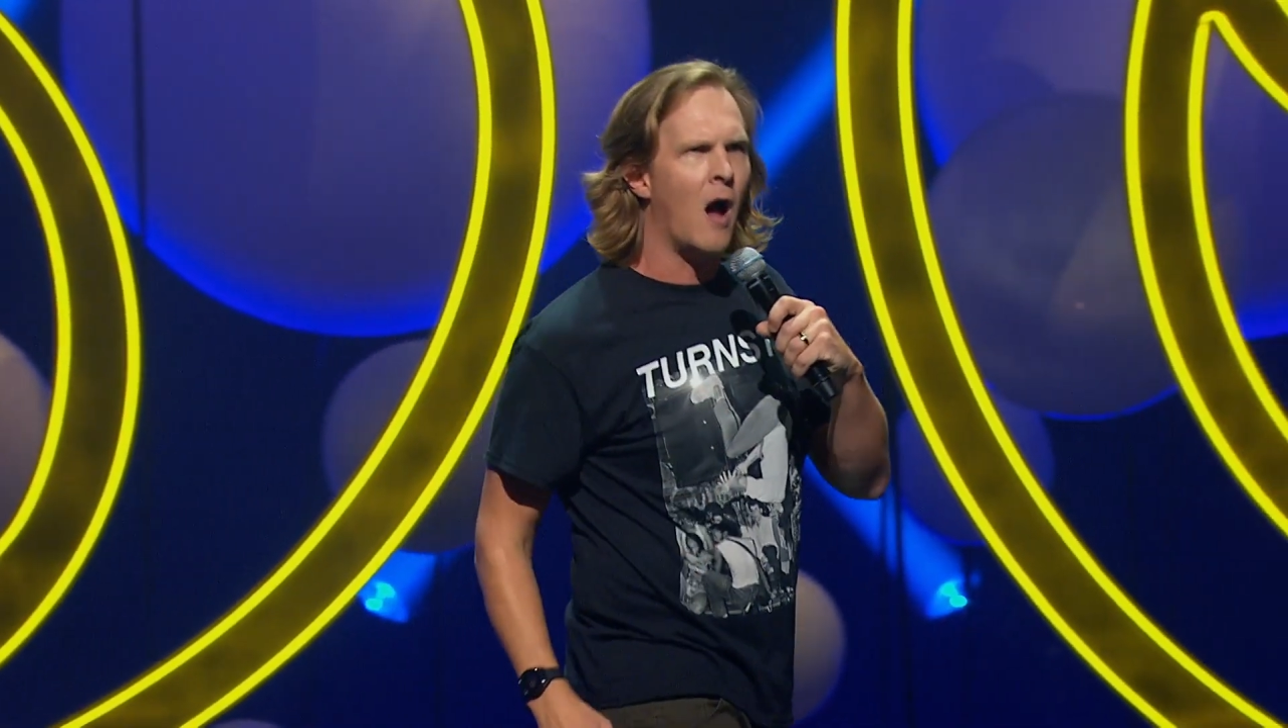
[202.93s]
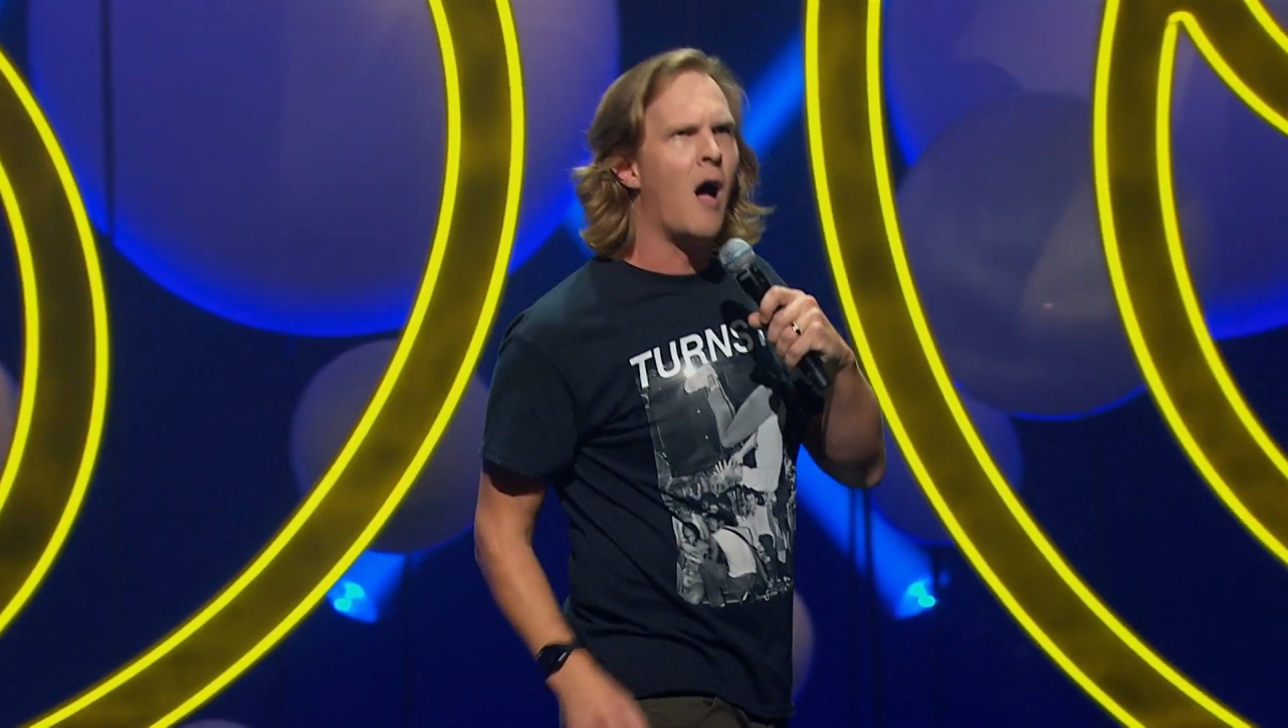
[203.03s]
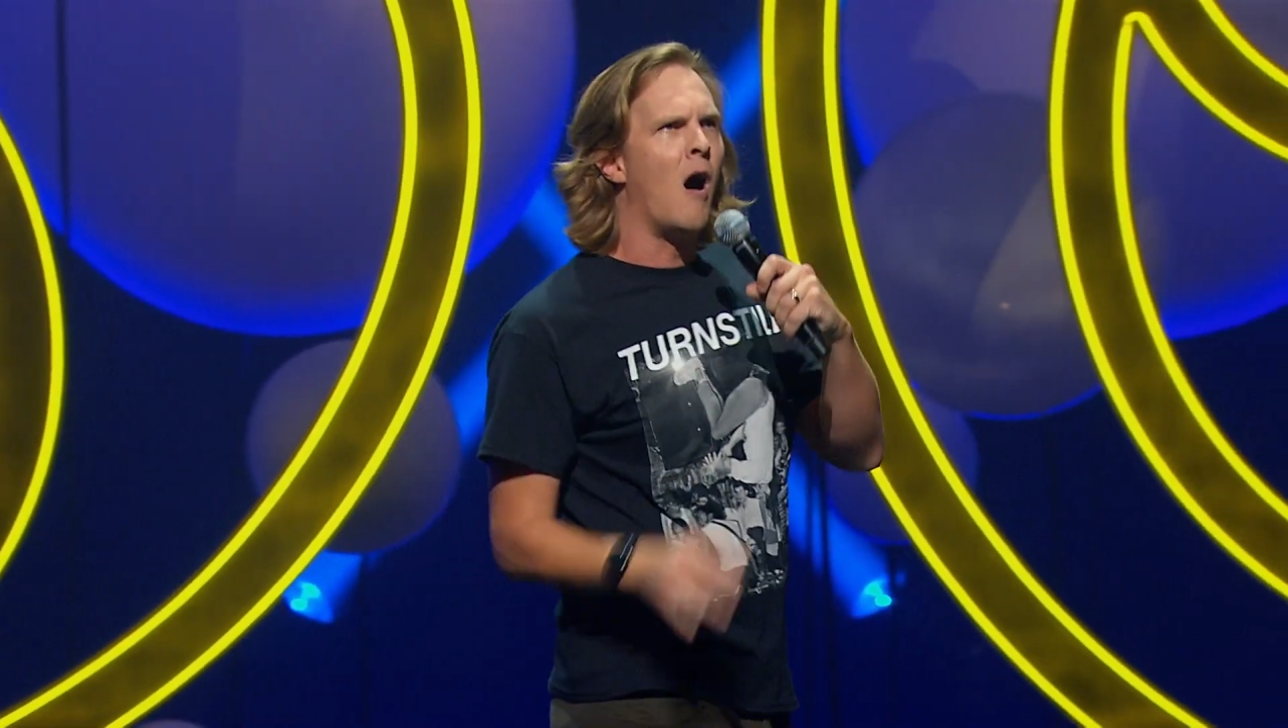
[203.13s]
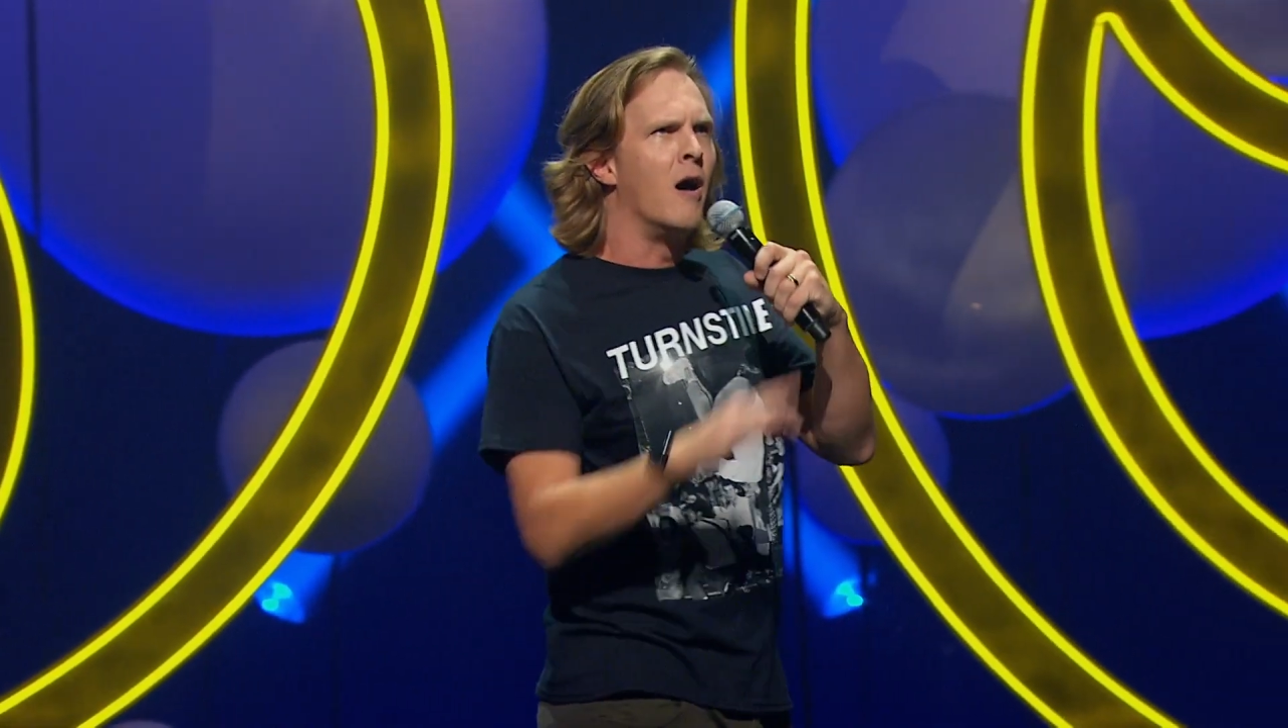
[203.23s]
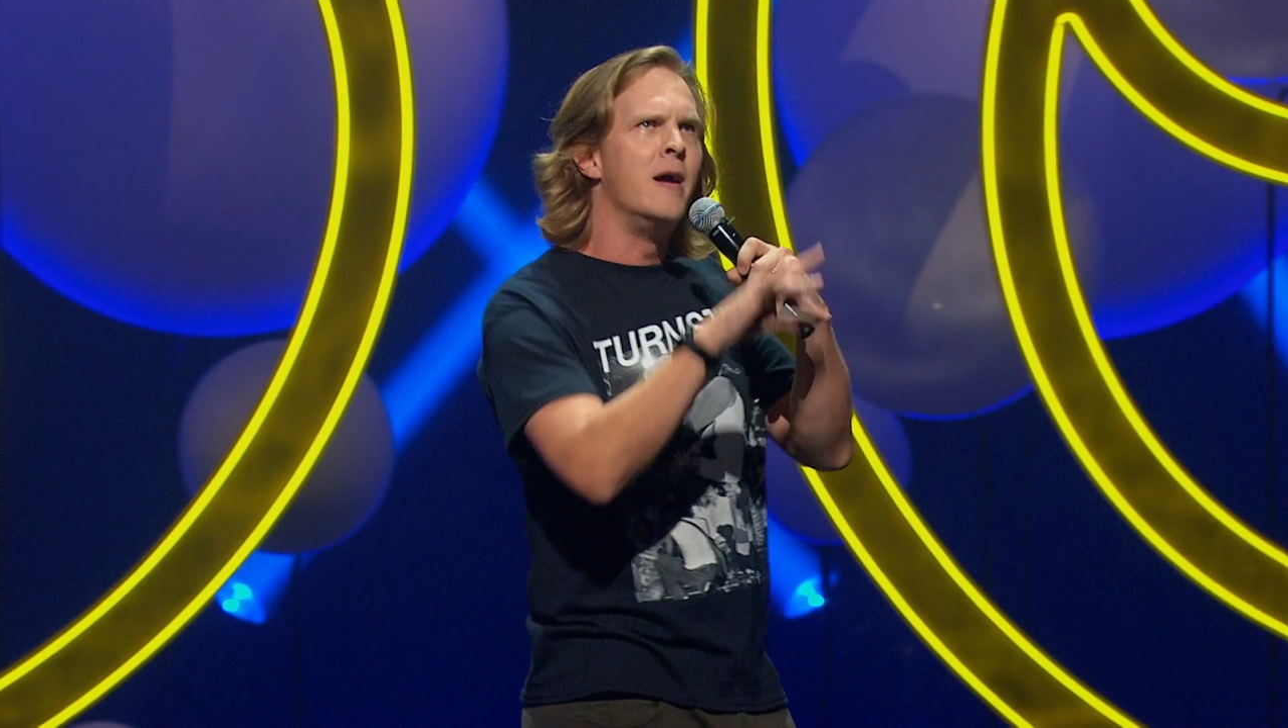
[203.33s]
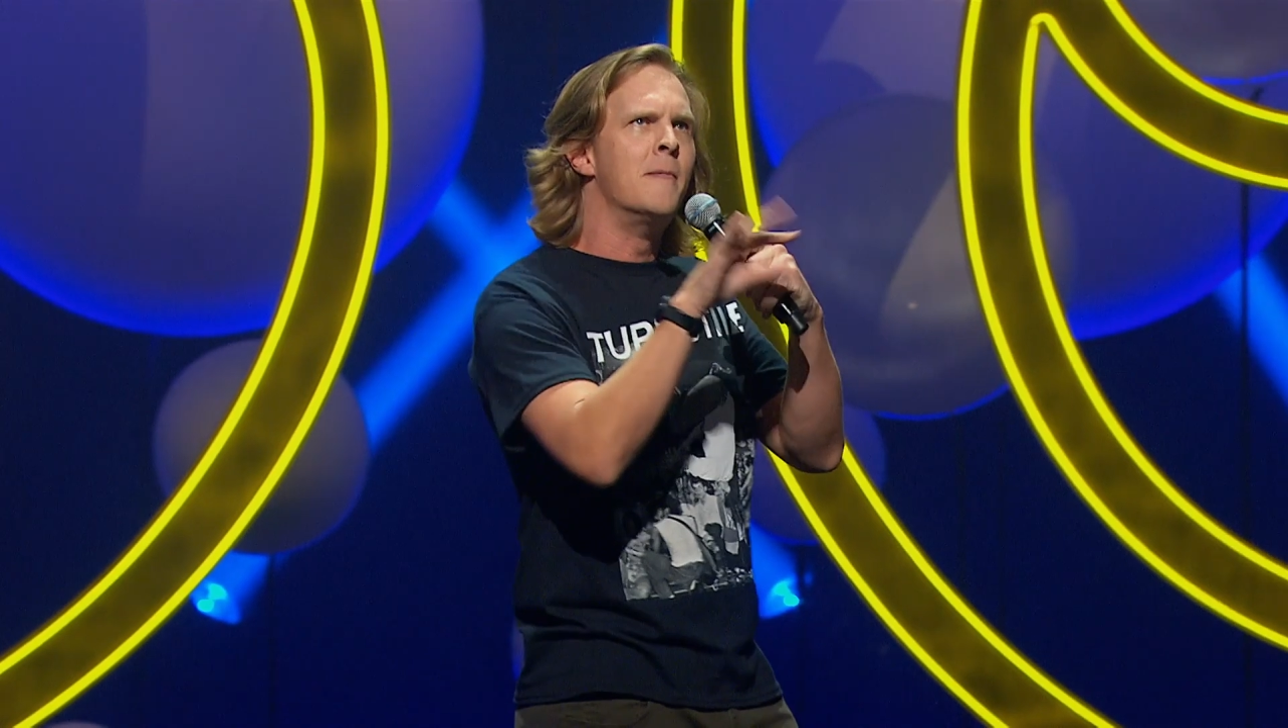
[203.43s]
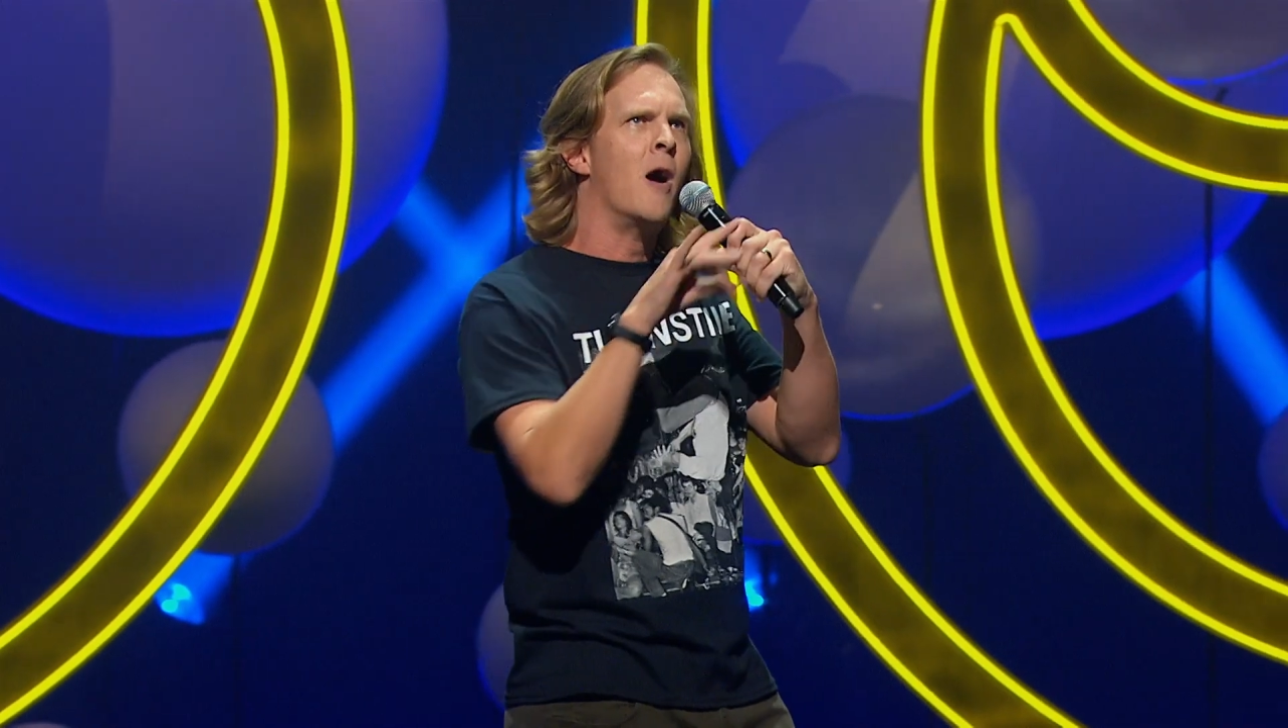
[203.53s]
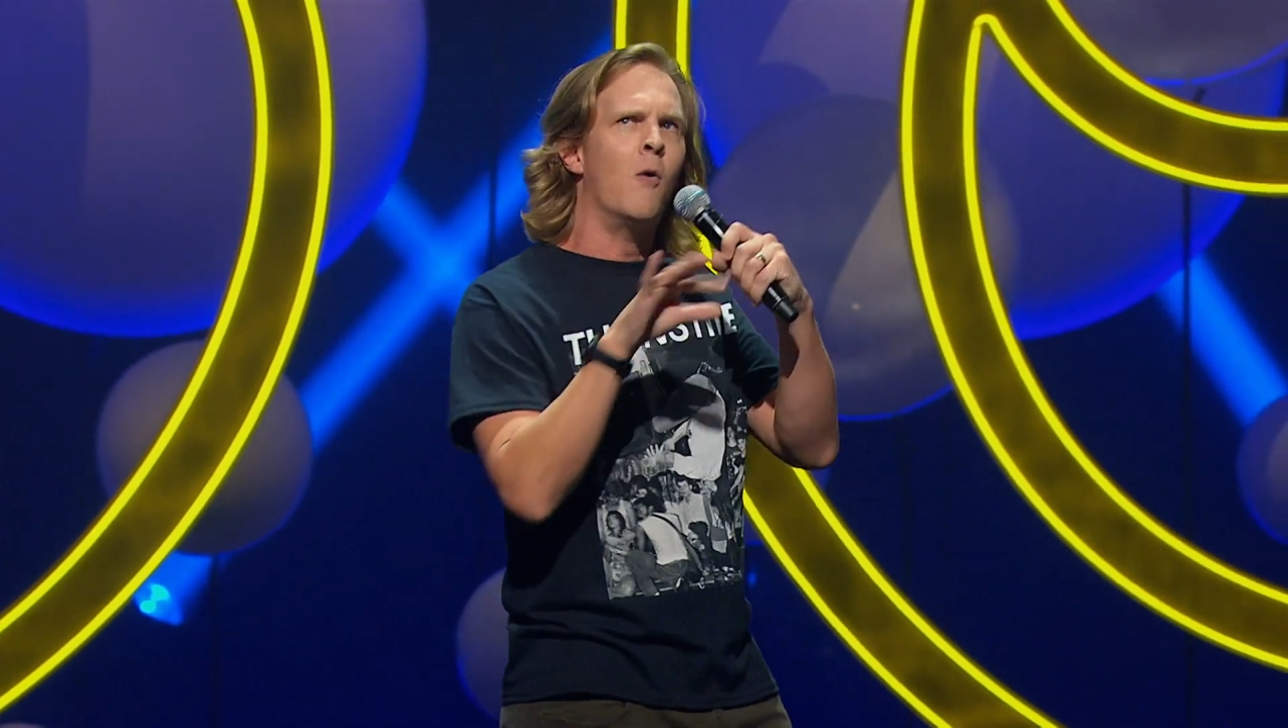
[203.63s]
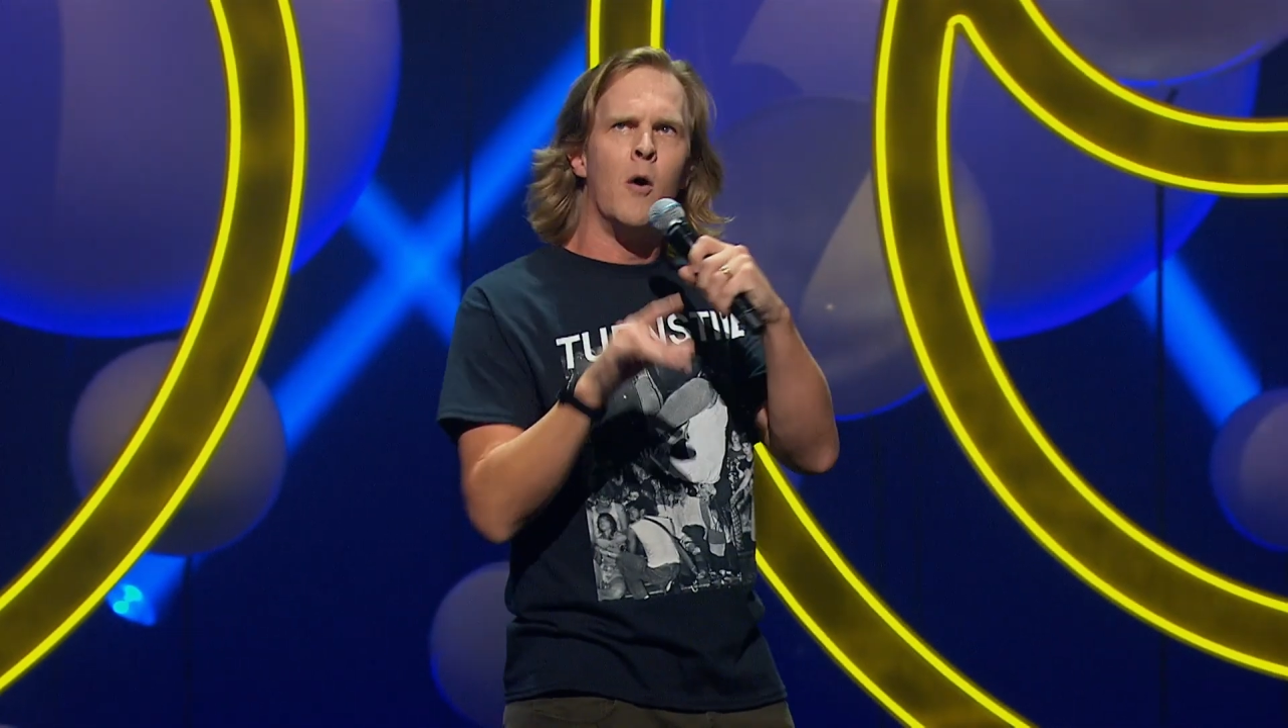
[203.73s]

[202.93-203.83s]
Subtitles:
oh, email,